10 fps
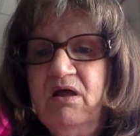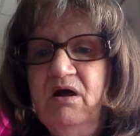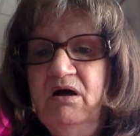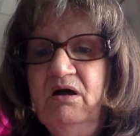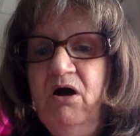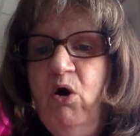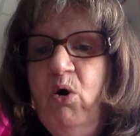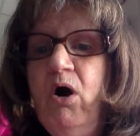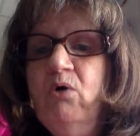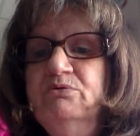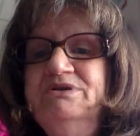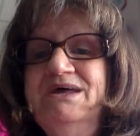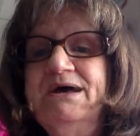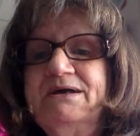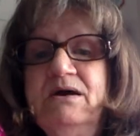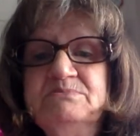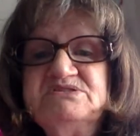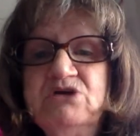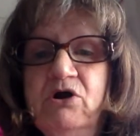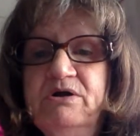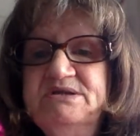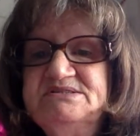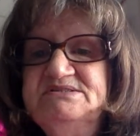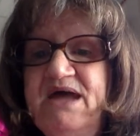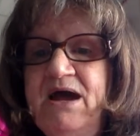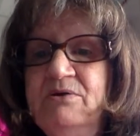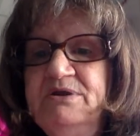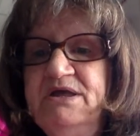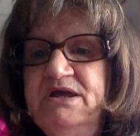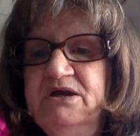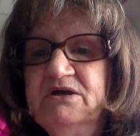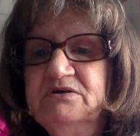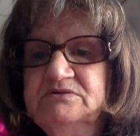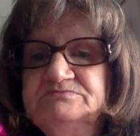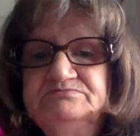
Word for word: Uh, oh, oh, Nick, I'm sorry, it's down here.